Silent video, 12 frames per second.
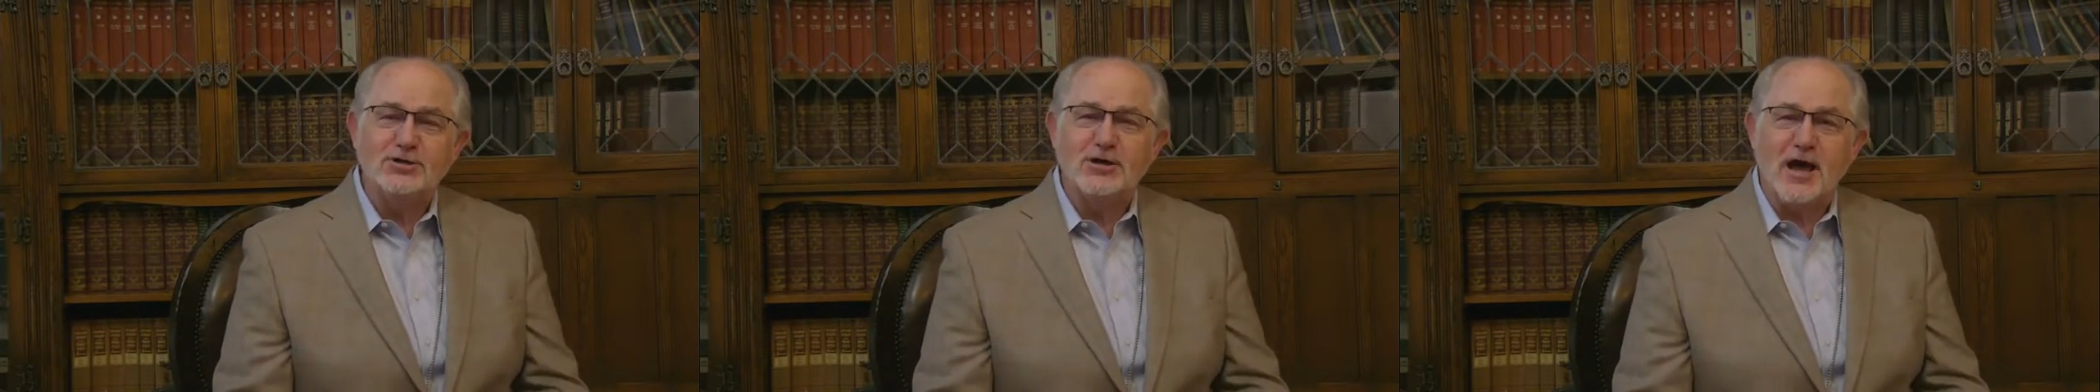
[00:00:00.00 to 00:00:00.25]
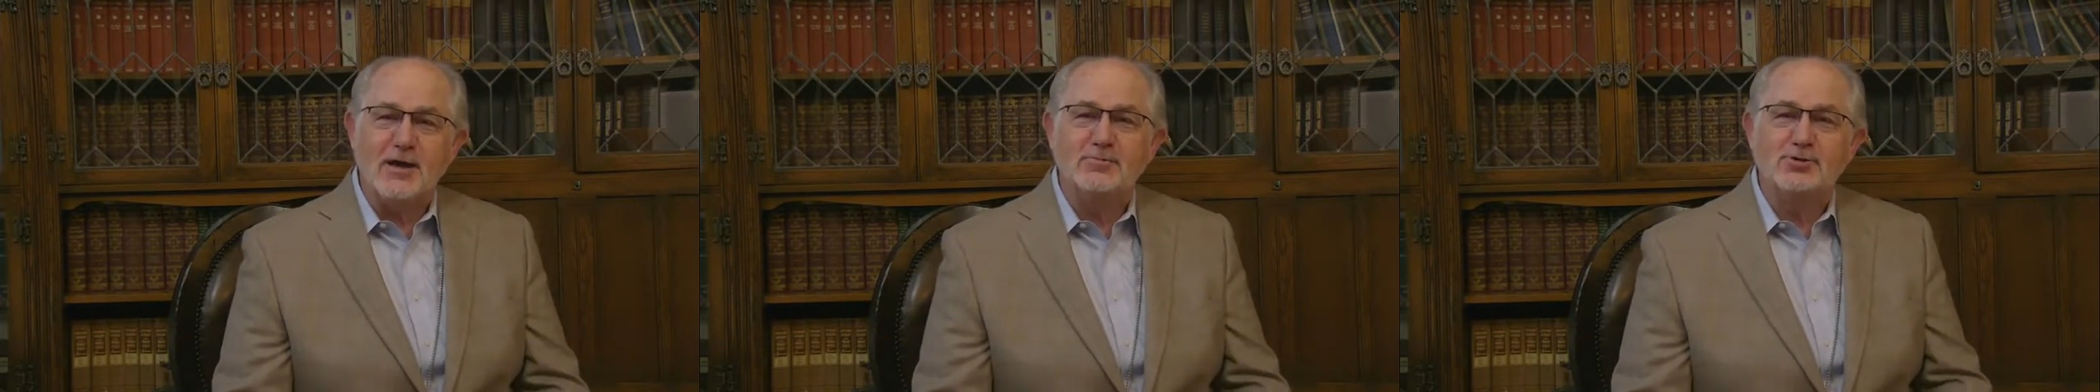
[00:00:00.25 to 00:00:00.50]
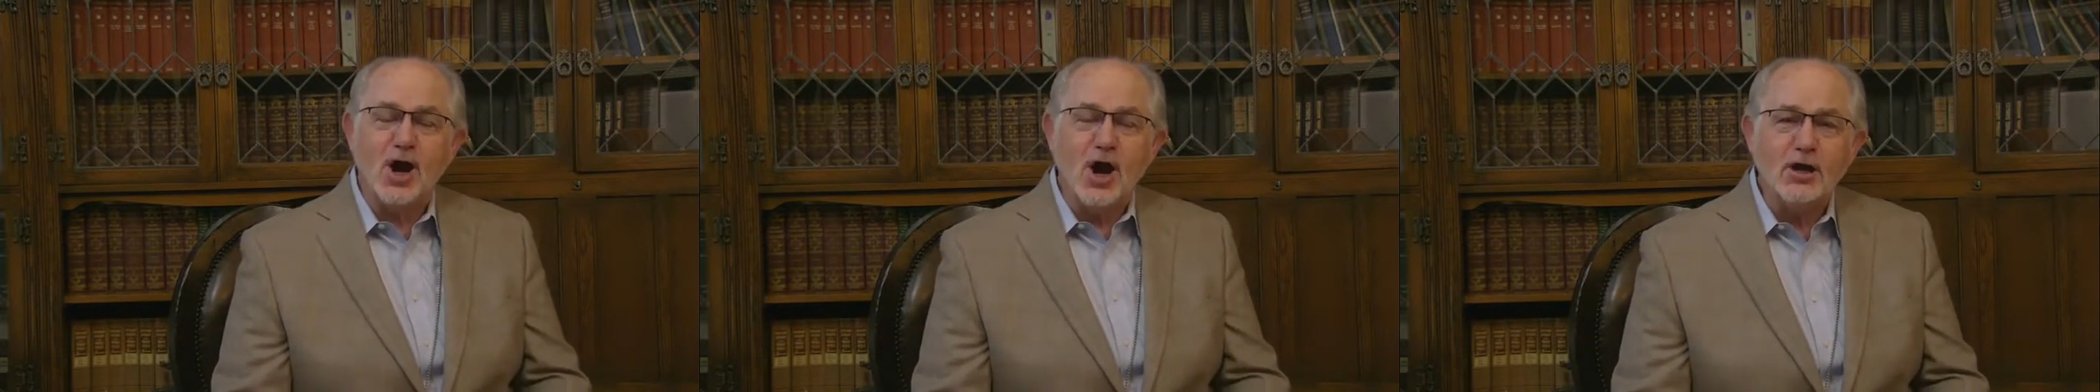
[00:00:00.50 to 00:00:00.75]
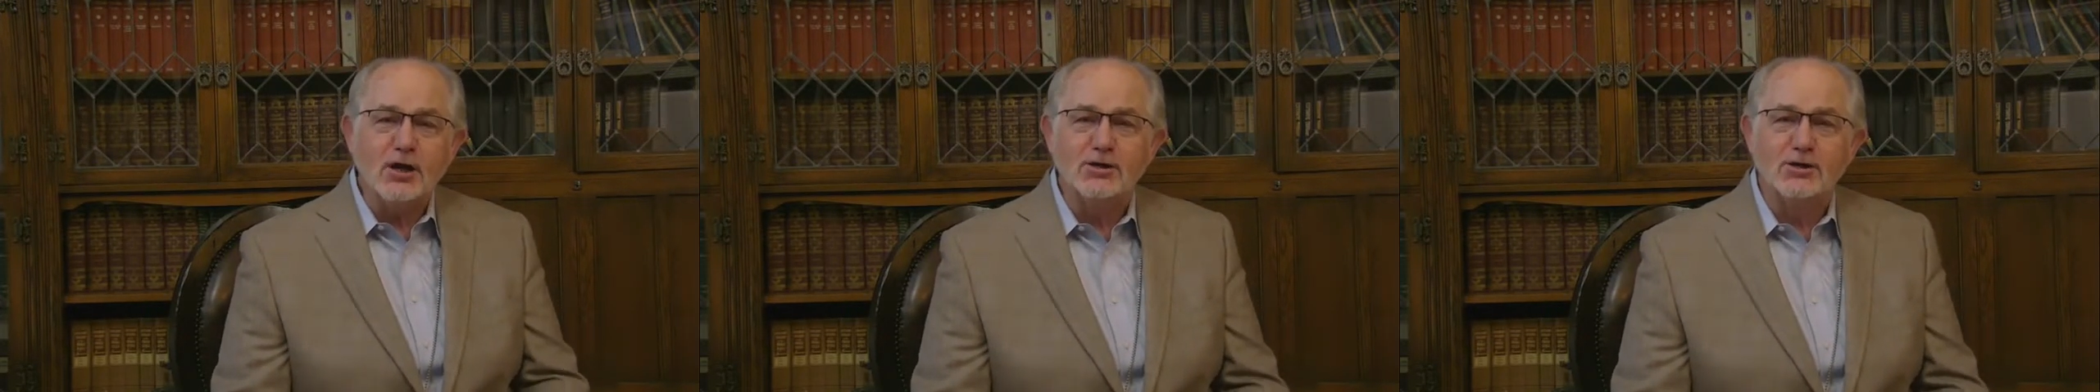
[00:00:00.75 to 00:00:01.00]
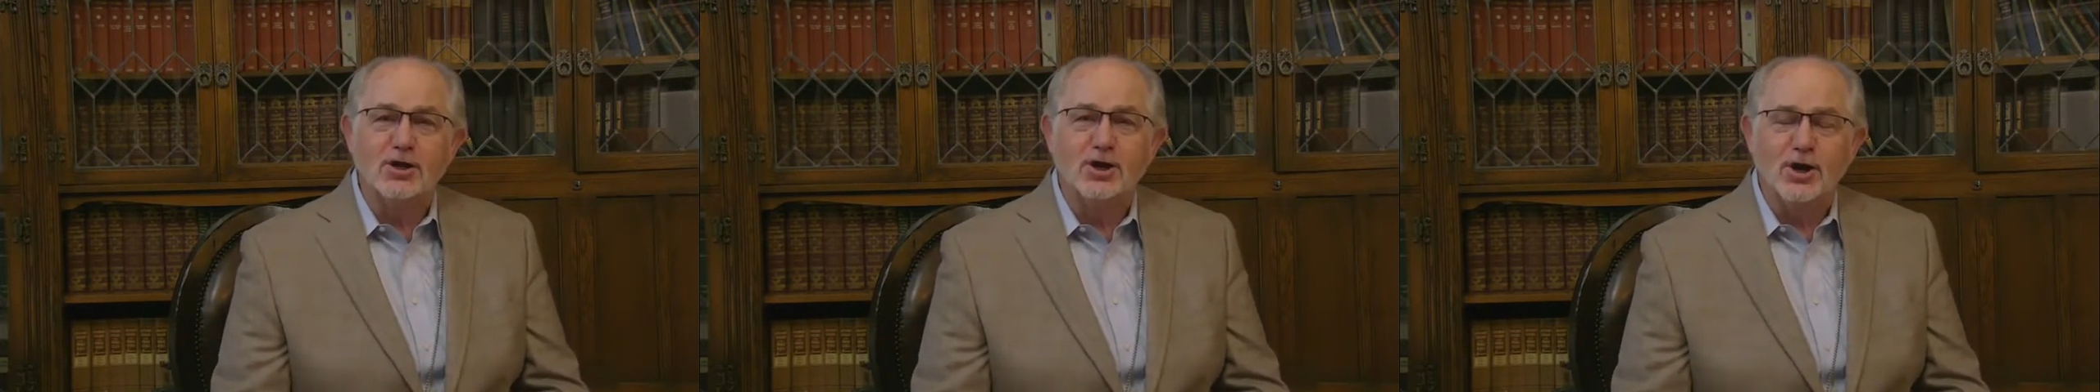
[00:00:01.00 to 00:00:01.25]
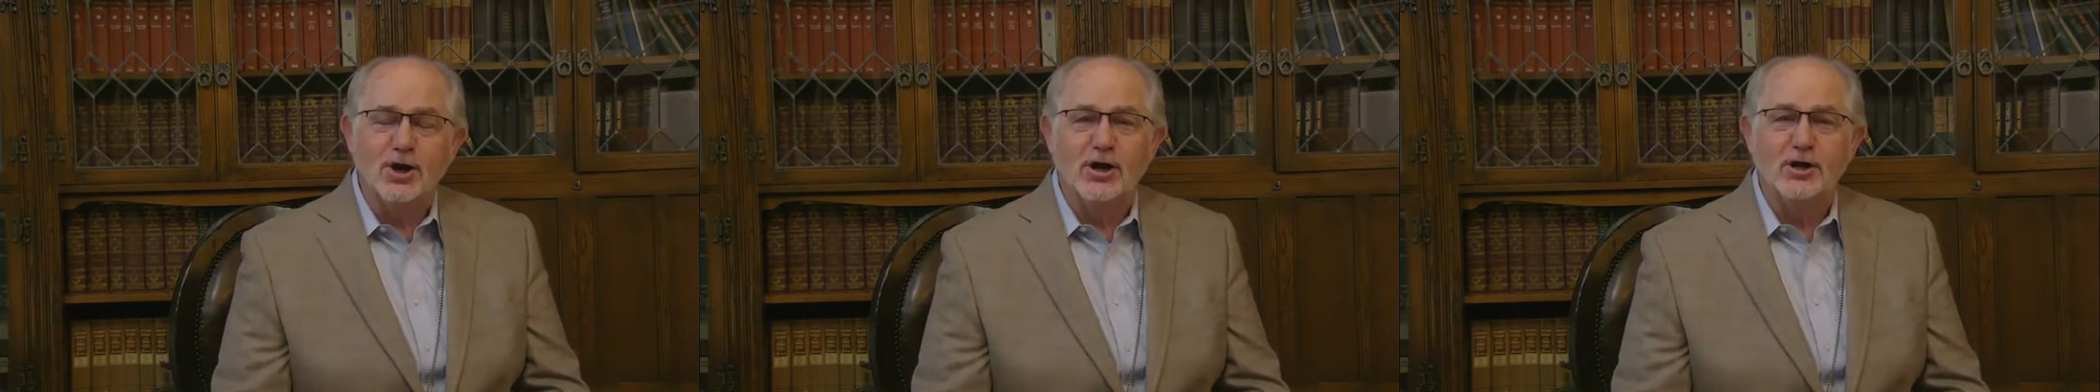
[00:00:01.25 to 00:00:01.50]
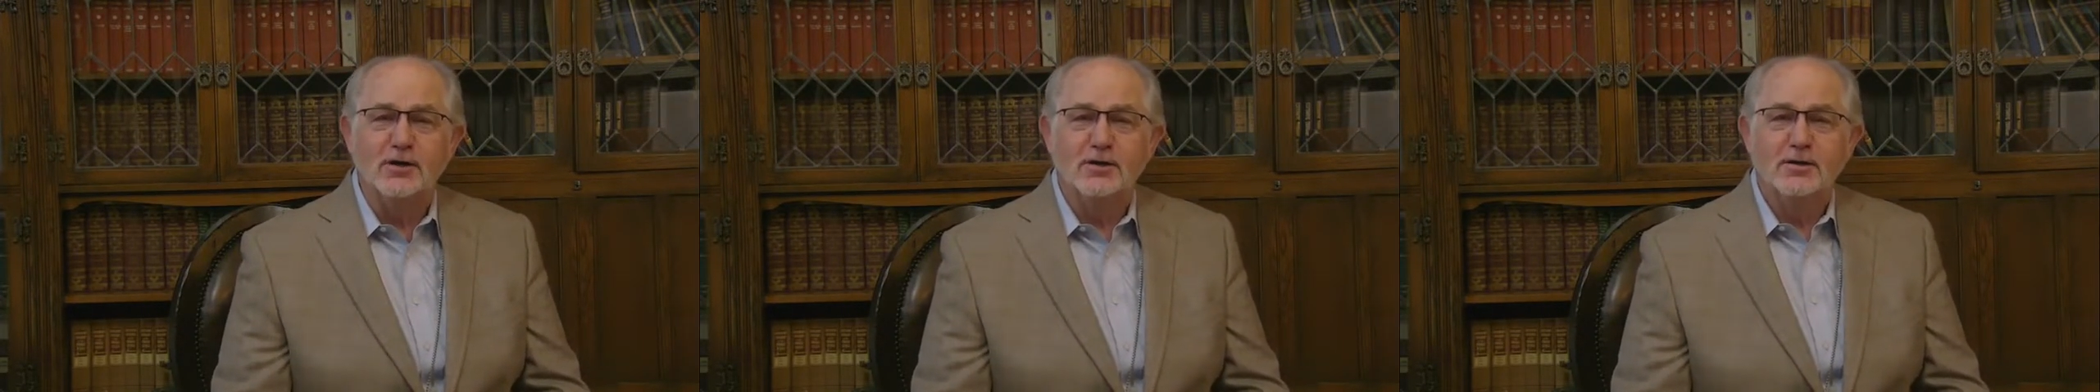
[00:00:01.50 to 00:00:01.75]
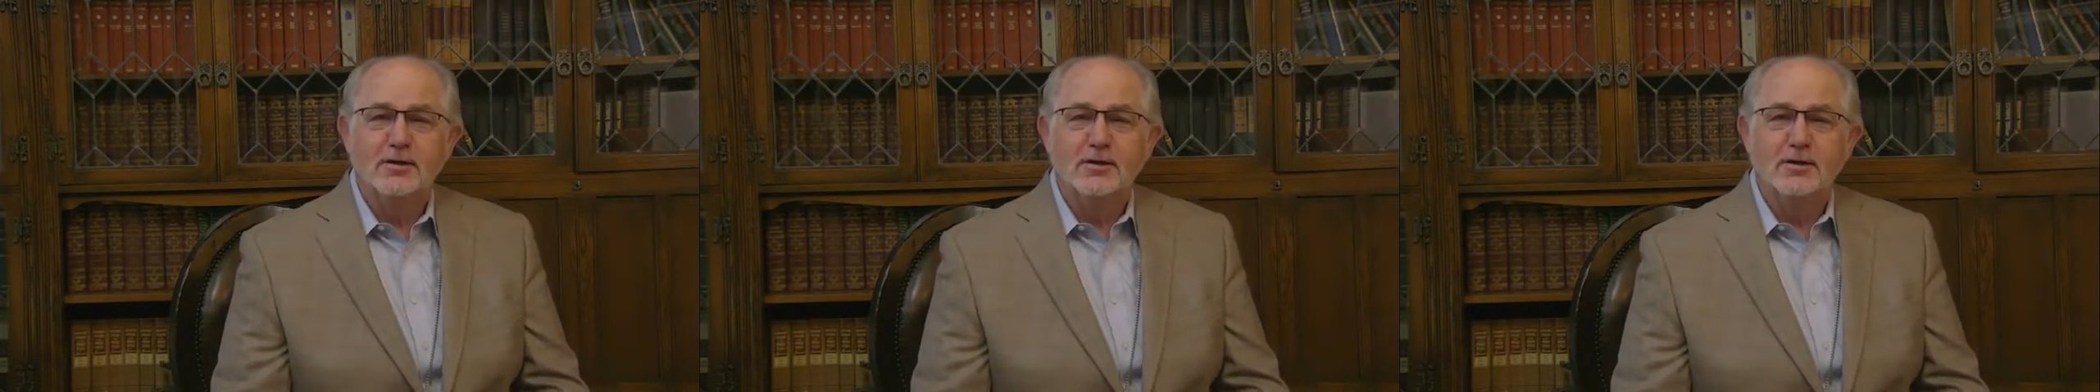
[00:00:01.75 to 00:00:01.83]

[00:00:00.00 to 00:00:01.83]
time talking to the Lord